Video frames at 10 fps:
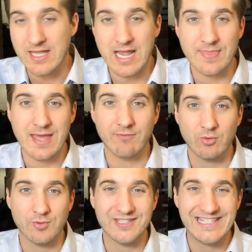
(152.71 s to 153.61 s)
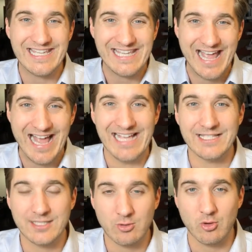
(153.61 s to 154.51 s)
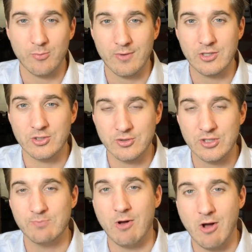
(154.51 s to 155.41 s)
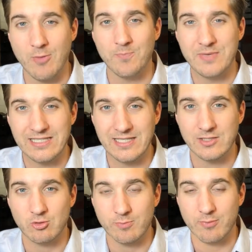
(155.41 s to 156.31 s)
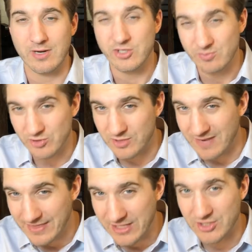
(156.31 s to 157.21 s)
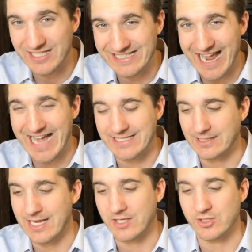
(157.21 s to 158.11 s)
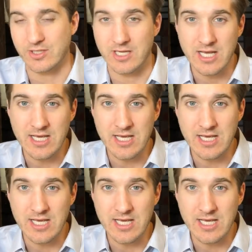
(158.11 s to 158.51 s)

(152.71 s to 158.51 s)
And then, of course, the S corporation or small business corporation, which is mainly just a tax election,